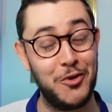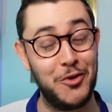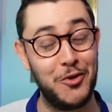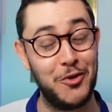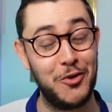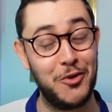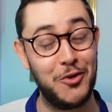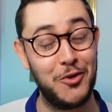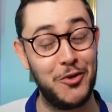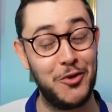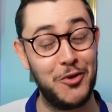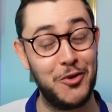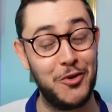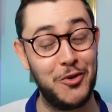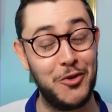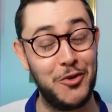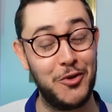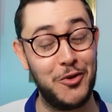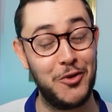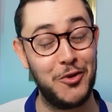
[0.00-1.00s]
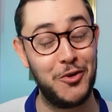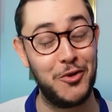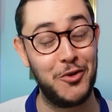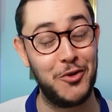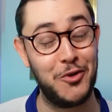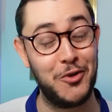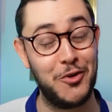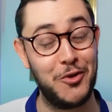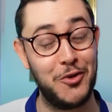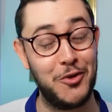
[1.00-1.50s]

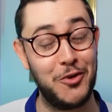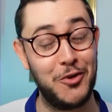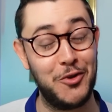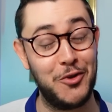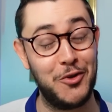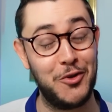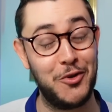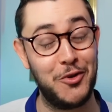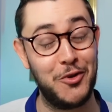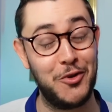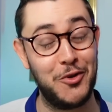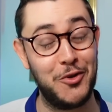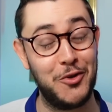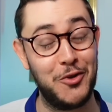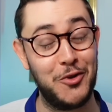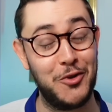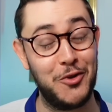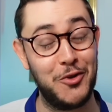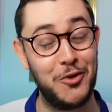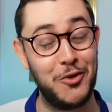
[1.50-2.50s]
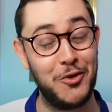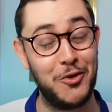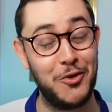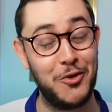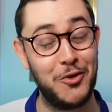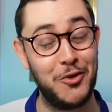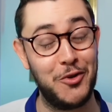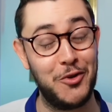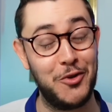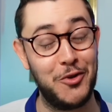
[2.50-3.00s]

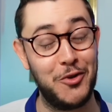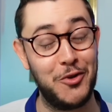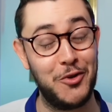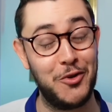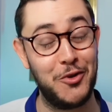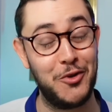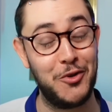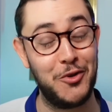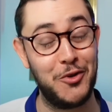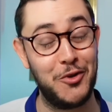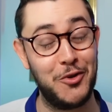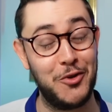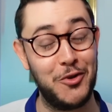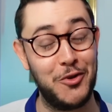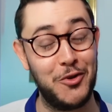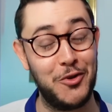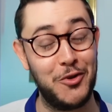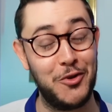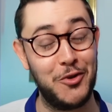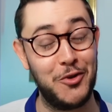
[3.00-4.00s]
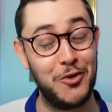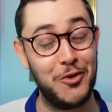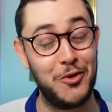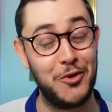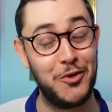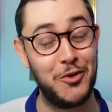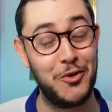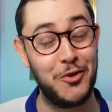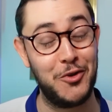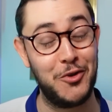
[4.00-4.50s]

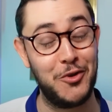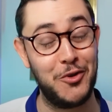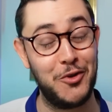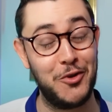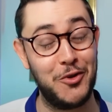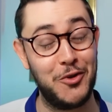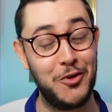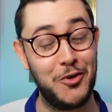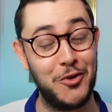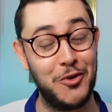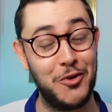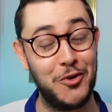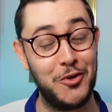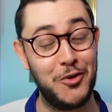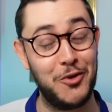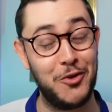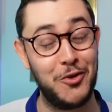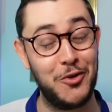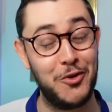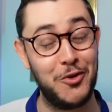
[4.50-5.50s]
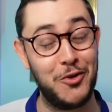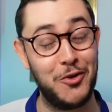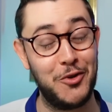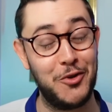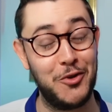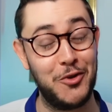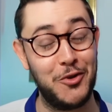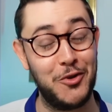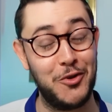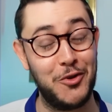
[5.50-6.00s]

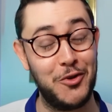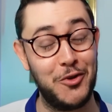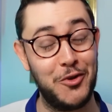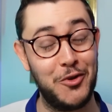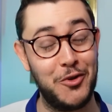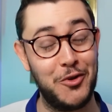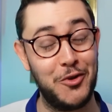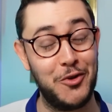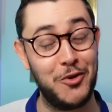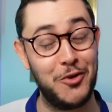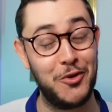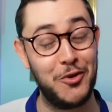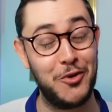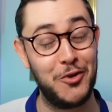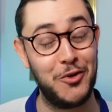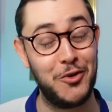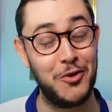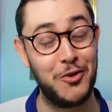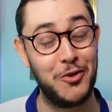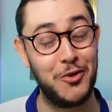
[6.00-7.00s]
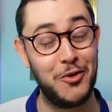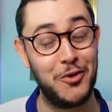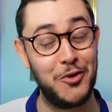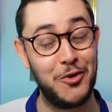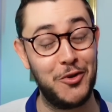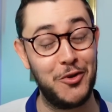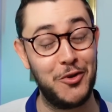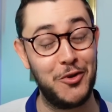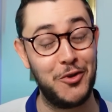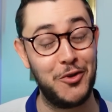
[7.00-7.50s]

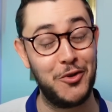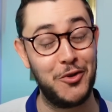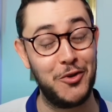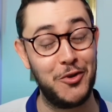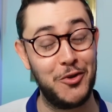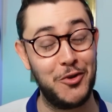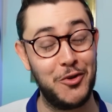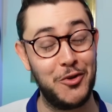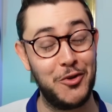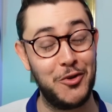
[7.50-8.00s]
No words are spoken by the person on screen.